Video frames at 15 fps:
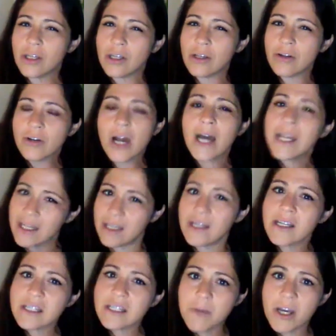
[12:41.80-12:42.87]
You're not in
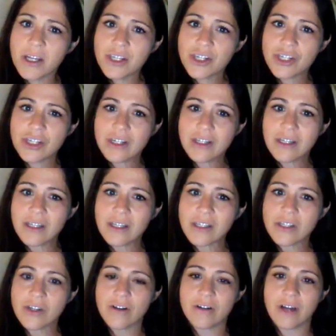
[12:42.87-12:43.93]
it as much,
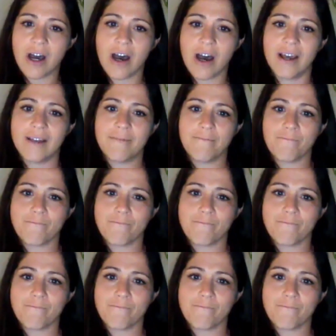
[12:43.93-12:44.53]
so you're not